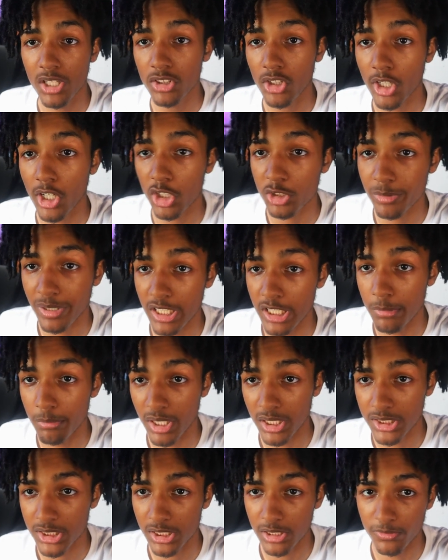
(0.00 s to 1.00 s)
I thought I was about to hit
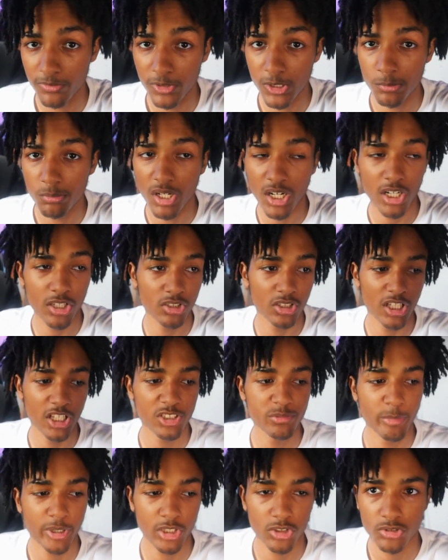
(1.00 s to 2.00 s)
my TV, bro. I
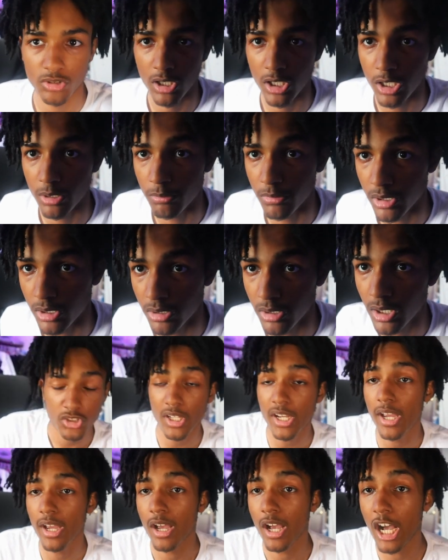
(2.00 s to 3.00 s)
was about to cry, bro. So
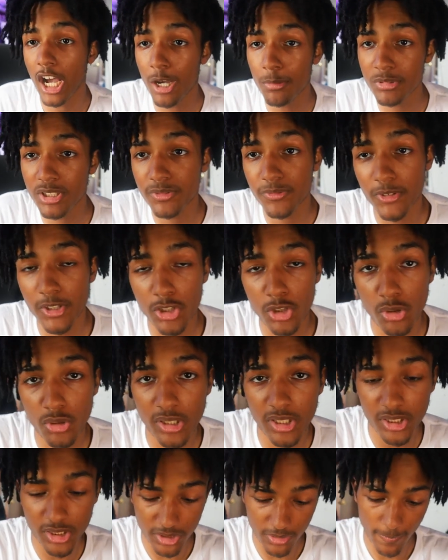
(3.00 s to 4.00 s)
yeah, I'm just finna do
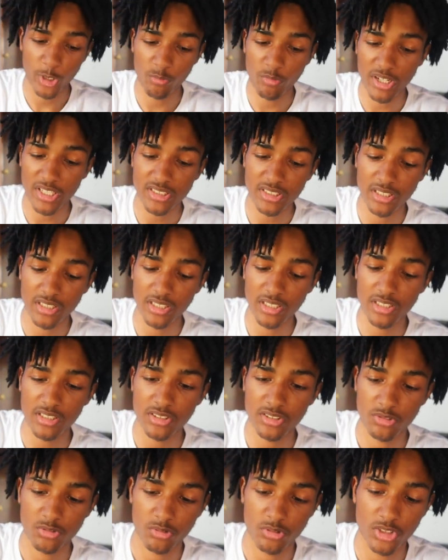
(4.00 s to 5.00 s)
this for the rest of
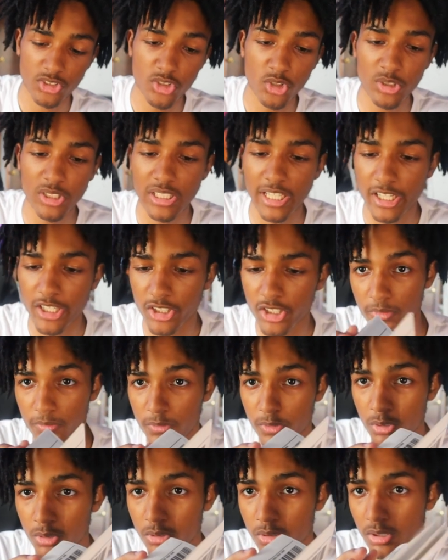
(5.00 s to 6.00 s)
these. It's only like a
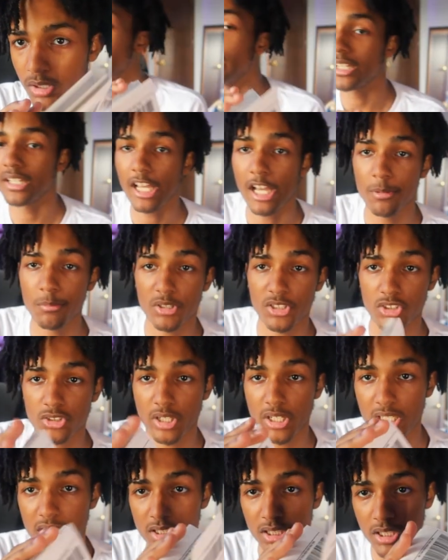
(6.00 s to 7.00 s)
few. It ain't that much
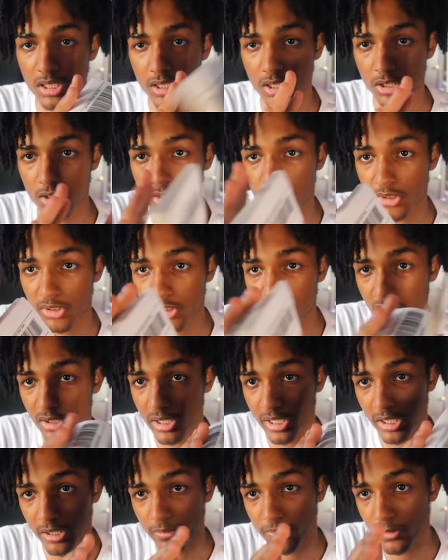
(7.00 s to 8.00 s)
crazy. So it's only like a